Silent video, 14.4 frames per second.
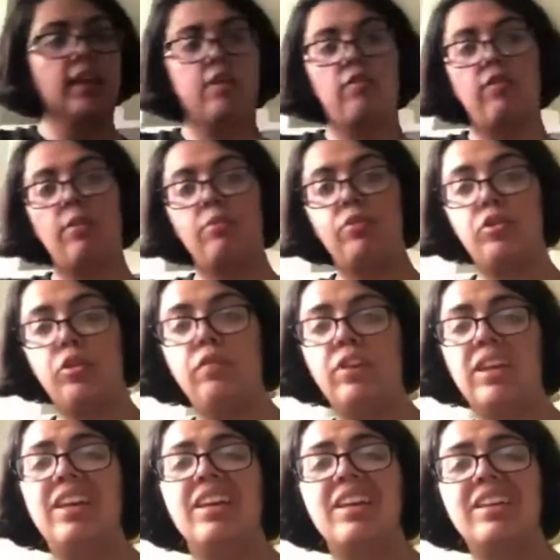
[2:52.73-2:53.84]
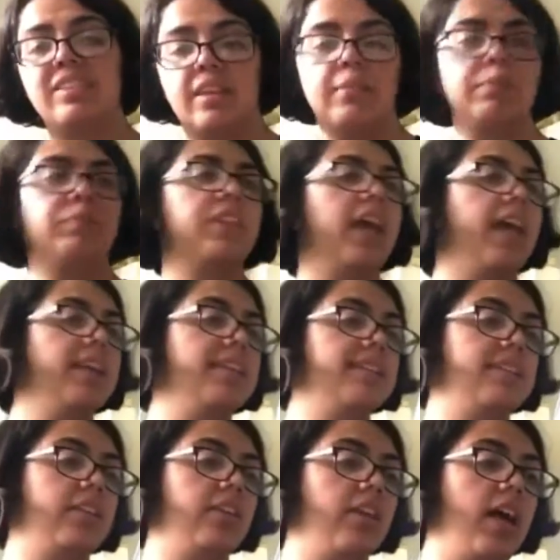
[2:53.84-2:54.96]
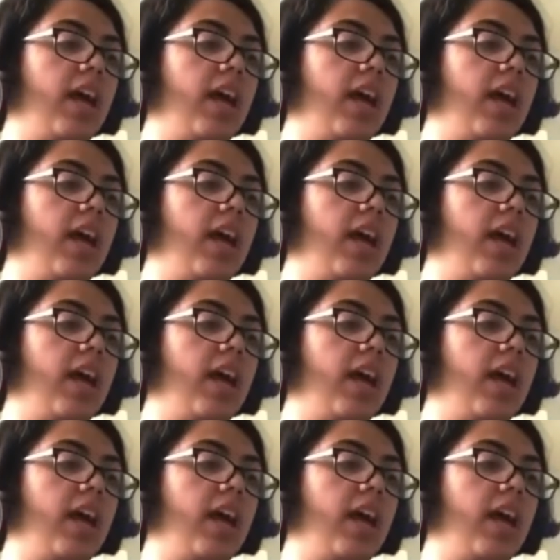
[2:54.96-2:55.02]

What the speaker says: from Toothless. And this is the